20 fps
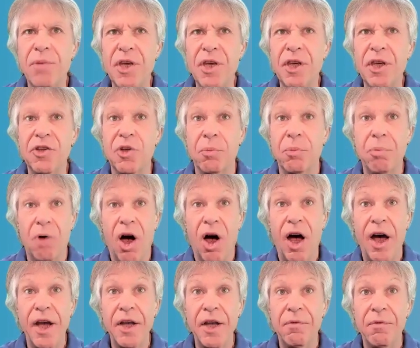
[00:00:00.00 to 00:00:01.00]
being
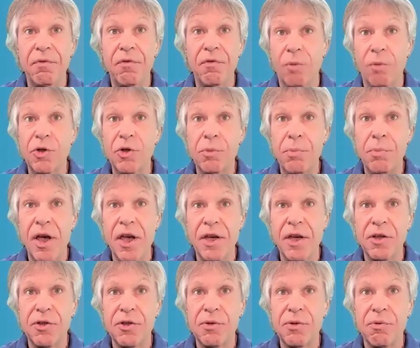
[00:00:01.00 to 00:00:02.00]
supplied from
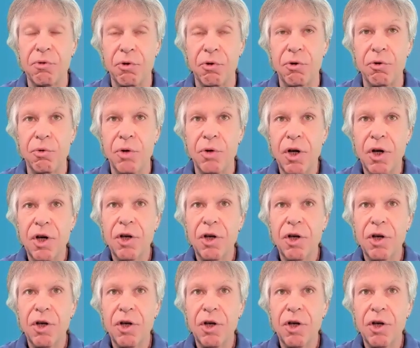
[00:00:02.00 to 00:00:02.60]
space through